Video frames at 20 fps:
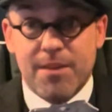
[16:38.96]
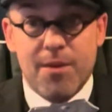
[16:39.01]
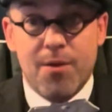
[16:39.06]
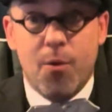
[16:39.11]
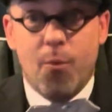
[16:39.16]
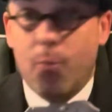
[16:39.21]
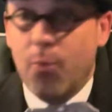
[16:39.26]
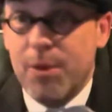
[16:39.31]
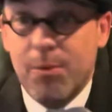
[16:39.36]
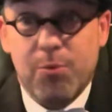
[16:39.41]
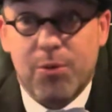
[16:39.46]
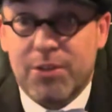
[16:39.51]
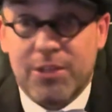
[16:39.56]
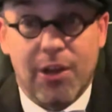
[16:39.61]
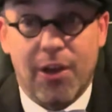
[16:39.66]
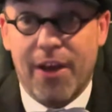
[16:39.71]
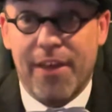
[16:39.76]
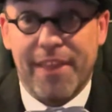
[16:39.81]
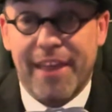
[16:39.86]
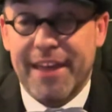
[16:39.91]
We wouldn't
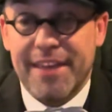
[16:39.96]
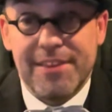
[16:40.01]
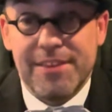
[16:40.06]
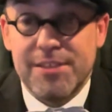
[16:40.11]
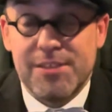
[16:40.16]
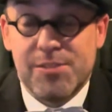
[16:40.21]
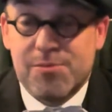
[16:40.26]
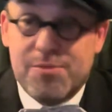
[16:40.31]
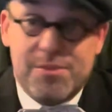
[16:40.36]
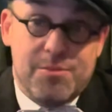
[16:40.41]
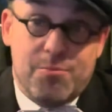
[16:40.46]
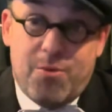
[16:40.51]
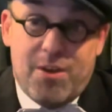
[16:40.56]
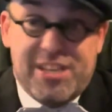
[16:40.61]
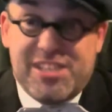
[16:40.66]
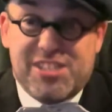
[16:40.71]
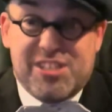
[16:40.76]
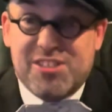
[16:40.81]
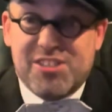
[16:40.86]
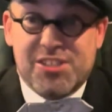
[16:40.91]
like that in
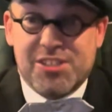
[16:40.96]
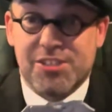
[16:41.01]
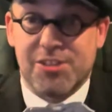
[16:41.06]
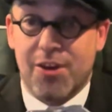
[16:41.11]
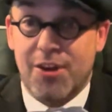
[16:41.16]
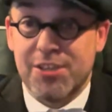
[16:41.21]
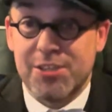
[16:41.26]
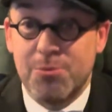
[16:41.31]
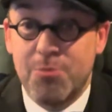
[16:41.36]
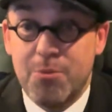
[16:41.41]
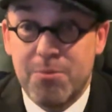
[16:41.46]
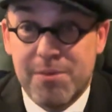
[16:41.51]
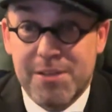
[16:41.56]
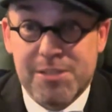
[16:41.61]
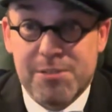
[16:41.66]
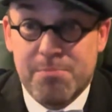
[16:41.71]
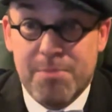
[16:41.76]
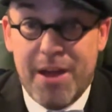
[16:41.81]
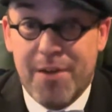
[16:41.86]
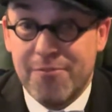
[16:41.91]
Western society, would we? It's
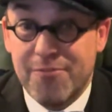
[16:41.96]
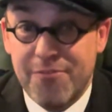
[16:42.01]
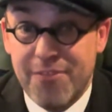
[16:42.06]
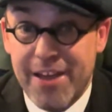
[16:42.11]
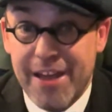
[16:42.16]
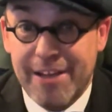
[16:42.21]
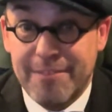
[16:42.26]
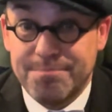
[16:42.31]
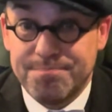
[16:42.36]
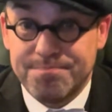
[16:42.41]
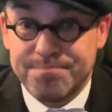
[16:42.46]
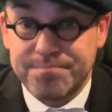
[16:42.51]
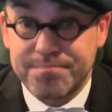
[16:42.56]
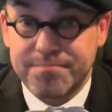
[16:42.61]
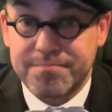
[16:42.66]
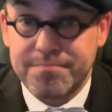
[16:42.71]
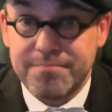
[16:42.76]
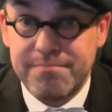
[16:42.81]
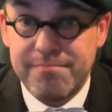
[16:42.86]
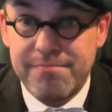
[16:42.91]
a bit unfair.
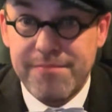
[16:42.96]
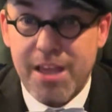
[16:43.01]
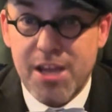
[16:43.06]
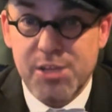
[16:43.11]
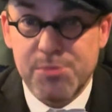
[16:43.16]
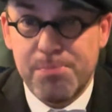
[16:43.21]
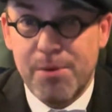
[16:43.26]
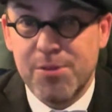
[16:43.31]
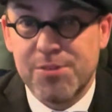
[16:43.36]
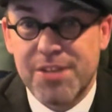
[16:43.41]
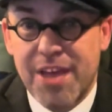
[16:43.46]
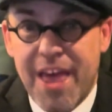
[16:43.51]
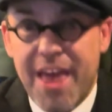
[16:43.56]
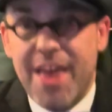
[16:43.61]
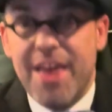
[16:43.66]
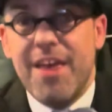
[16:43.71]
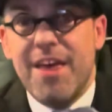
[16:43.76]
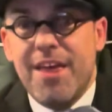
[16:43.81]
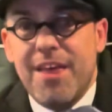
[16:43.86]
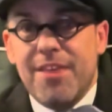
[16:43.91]
I suppose
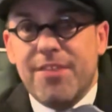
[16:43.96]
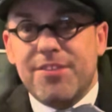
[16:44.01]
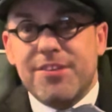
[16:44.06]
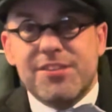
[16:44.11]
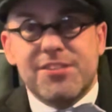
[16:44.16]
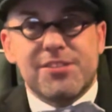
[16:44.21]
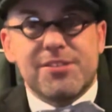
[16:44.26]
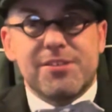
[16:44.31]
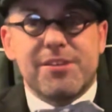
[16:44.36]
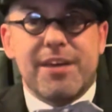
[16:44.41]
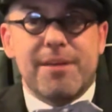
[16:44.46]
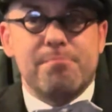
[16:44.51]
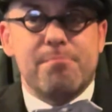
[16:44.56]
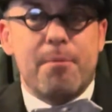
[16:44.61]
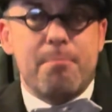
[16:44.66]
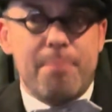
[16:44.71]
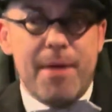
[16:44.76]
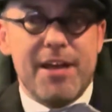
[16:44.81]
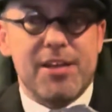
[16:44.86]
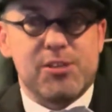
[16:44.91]
this can
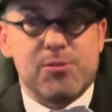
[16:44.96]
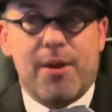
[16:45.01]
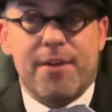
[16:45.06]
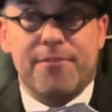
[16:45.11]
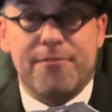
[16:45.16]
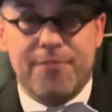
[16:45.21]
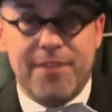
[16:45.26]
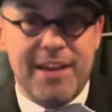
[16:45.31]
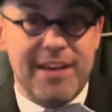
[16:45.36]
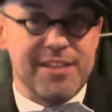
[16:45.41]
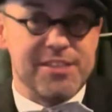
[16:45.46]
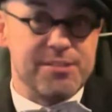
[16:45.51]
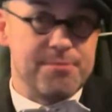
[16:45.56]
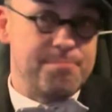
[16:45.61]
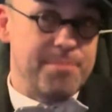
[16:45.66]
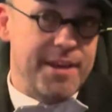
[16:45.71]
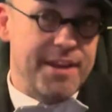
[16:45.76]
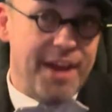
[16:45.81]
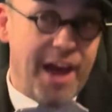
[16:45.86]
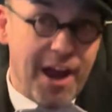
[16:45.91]
perpetuate feelings of
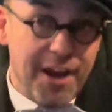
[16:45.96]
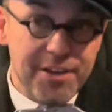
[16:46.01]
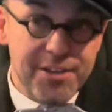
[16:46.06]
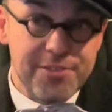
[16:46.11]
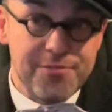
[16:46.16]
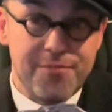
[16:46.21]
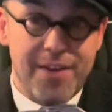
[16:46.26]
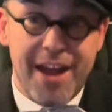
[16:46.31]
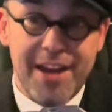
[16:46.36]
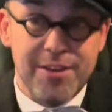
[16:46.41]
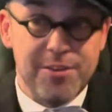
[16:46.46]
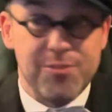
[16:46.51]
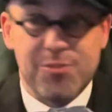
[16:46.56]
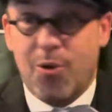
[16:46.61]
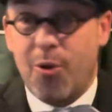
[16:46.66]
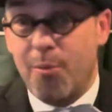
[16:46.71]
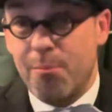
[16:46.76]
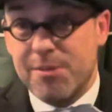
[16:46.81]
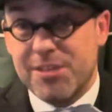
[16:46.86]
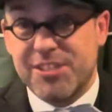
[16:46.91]
being undervalued
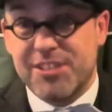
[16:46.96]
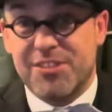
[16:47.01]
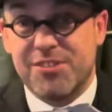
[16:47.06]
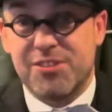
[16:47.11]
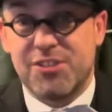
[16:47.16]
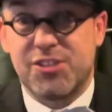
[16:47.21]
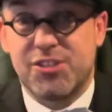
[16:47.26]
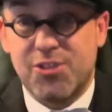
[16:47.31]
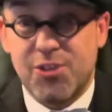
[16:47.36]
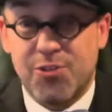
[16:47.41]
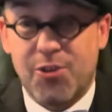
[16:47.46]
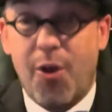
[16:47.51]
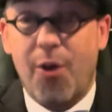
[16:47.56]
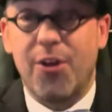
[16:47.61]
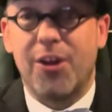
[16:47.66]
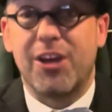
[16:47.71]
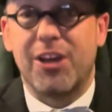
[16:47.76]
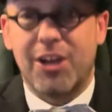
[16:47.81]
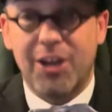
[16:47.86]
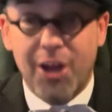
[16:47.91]
or misunderstood on
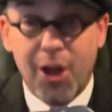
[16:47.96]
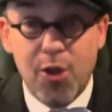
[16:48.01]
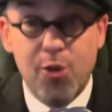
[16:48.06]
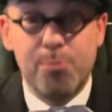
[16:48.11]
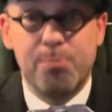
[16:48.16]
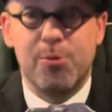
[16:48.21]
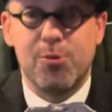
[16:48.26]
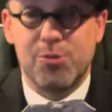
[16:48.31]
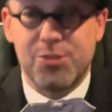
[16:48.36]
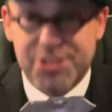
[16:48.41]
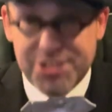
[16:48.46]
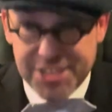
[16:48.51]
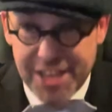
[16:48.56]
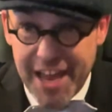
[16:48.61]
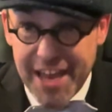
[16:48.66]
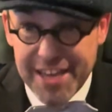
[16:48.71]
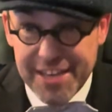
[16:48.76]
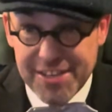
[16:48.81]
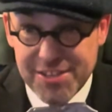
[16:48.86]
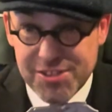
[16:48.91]
a global
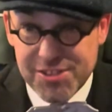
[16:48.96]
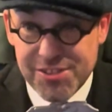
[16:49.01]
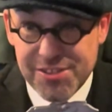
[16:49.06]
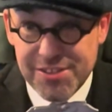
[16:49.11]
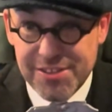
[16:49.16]
stage.